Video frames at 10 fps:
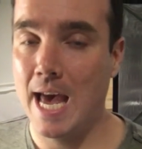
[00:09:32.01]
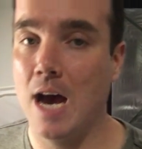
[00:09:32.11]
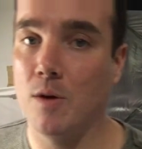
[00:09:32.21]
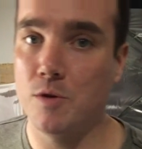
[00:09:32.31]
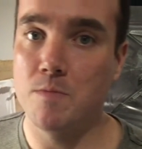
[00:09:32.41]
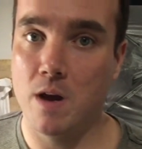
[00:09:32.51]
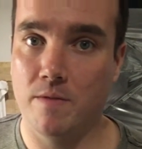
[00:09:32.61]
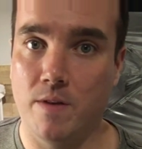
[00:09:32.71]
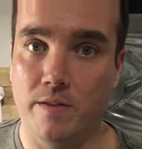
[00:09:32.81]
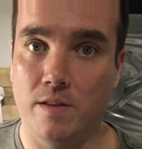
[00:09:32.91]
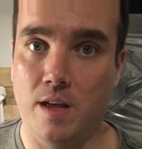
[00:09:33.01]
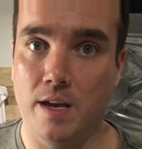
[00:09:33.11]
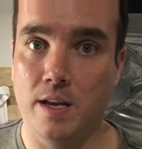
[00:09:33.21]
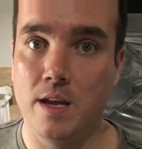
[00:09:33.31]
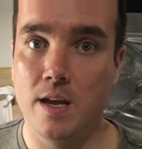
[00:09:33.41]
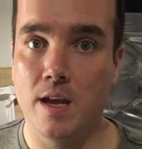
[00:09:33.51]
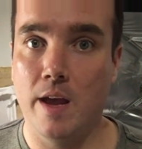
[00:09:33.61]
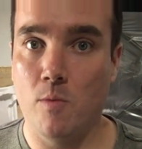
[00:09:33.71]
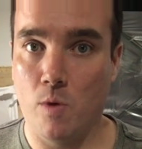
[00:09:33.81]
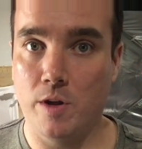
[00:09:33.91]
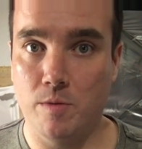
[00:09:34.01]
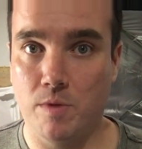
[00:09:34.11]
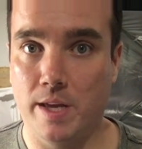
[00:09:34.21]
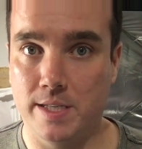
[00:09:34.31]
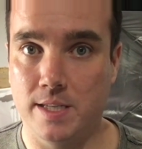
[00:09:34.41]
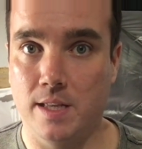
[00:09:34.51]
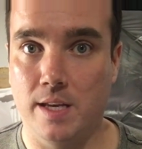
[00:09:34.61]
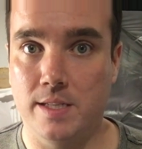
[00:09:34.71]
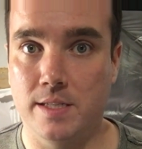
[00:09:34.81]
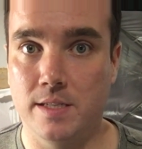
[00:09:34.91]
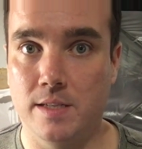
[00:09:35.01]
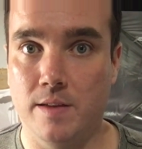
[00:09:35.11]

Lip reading: how you modify the light and where you place the lights.